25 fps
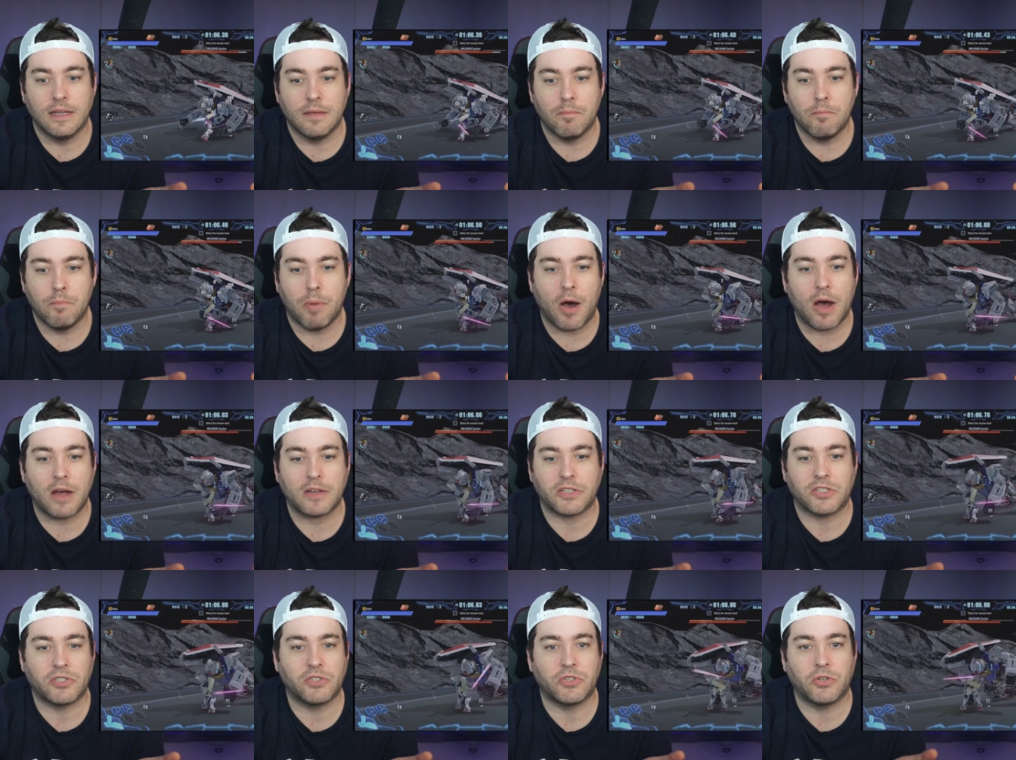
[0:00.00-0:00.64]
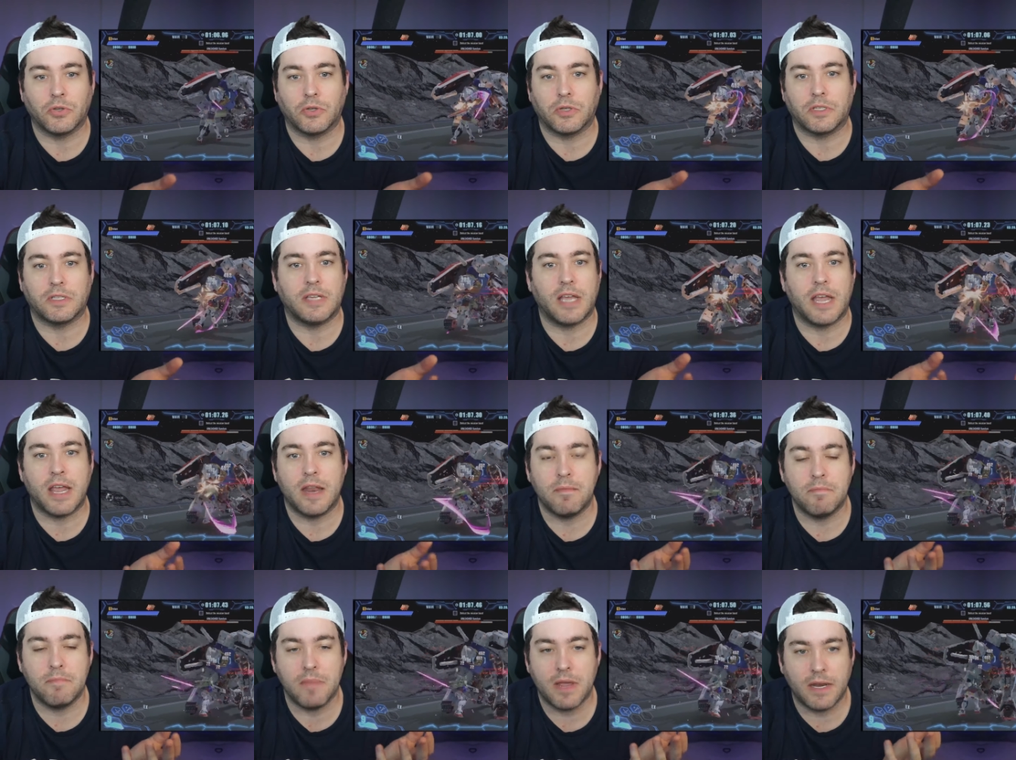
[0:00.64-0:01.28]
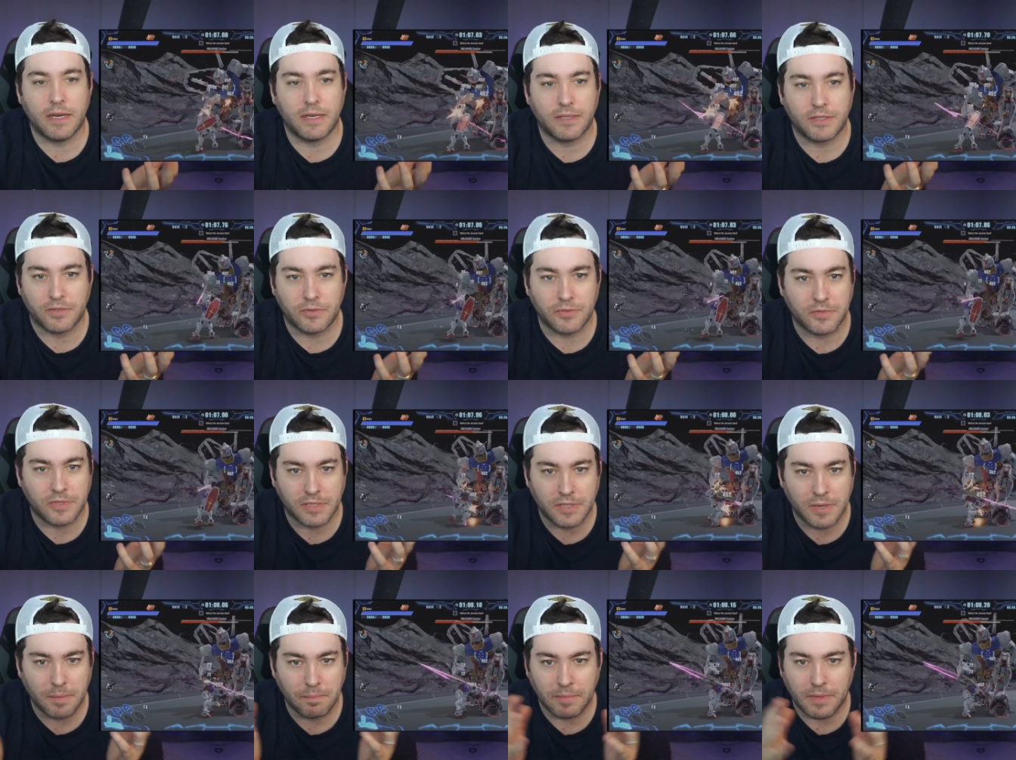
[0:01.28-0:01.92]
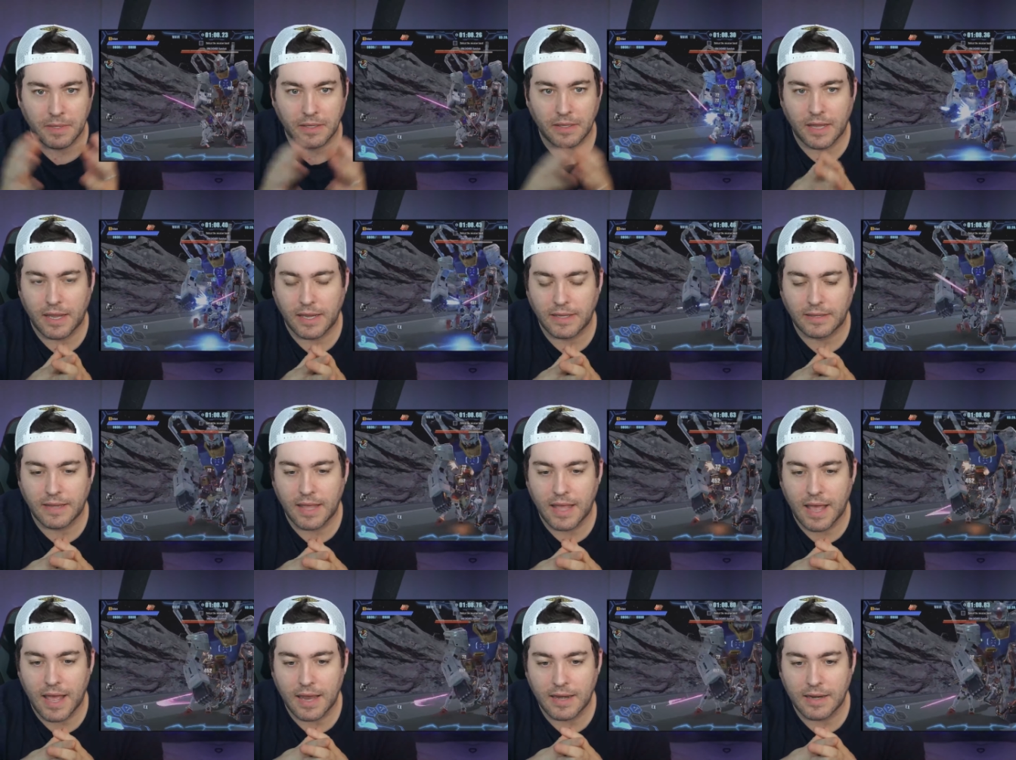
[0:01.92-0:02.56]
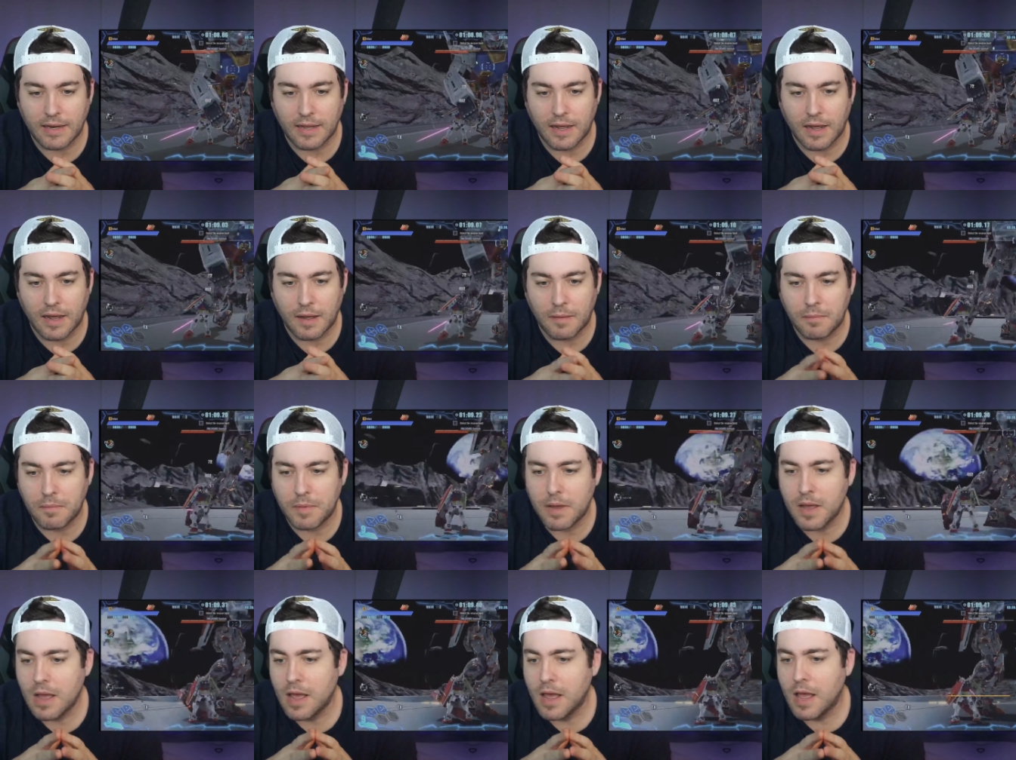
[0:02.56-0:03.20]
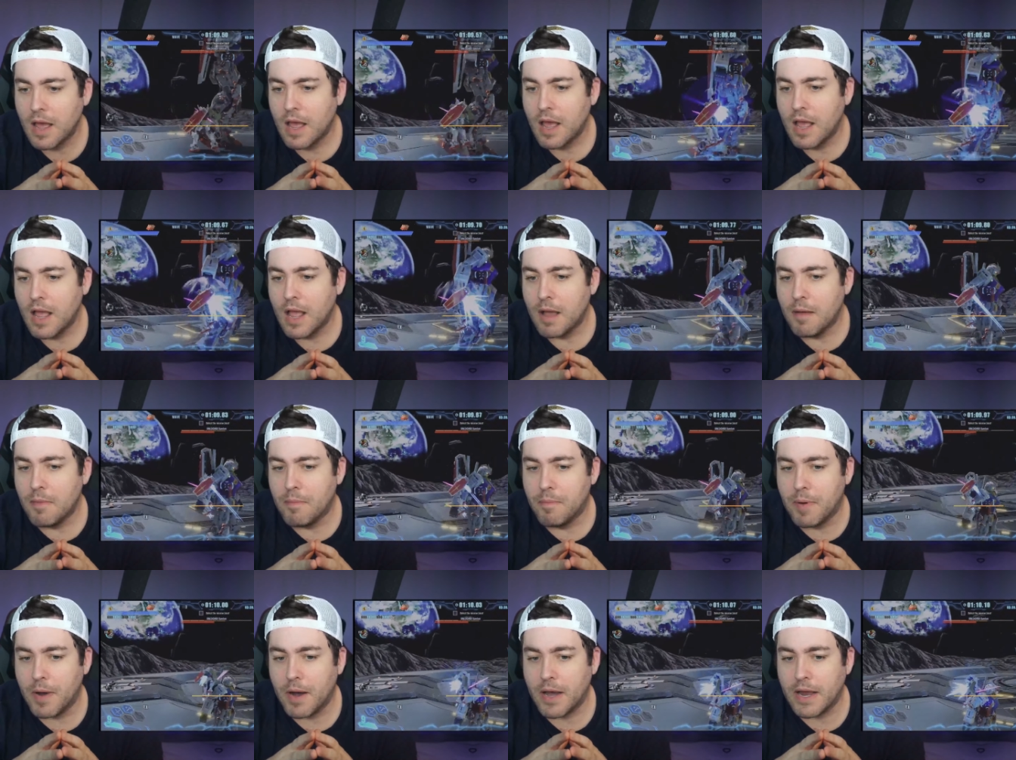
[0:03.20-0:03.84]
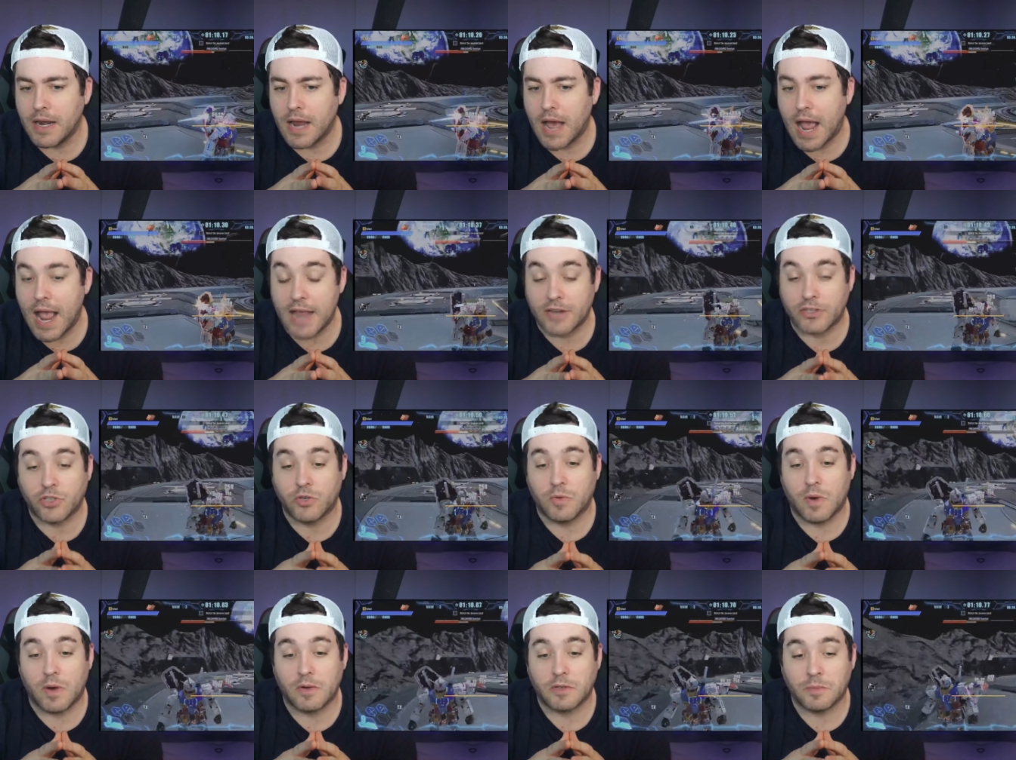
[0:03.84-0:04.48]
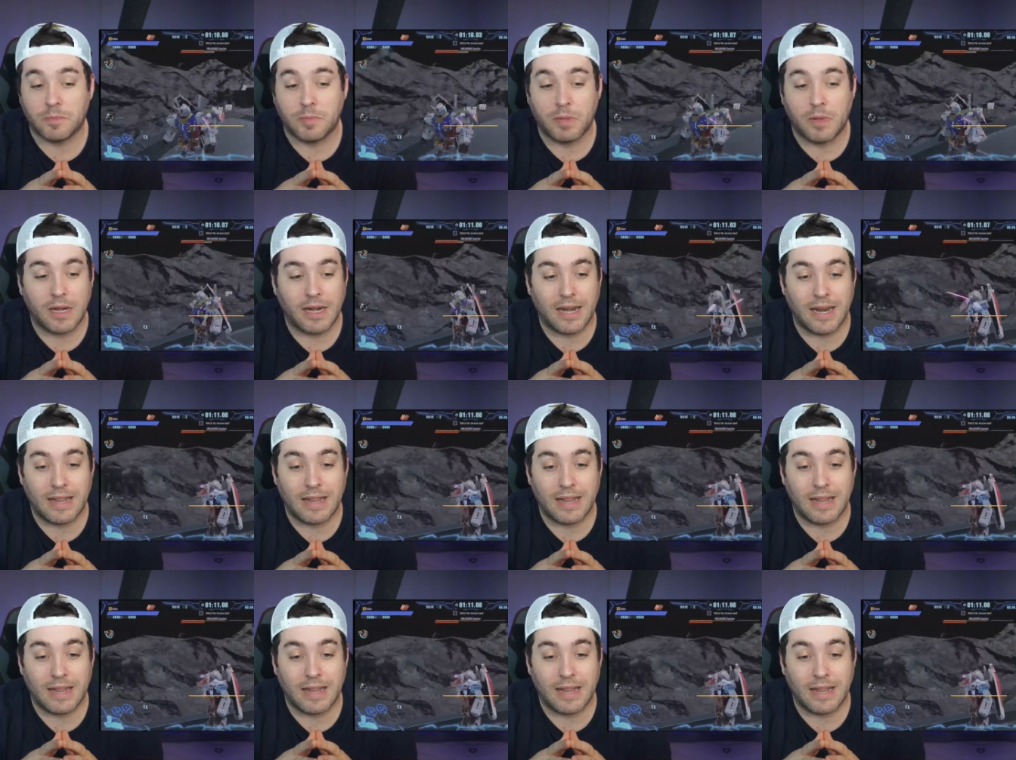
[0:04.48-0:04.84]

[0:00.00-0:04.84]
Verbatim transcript: boss took 10 minutes or something like that. But I actually, when I was playing, I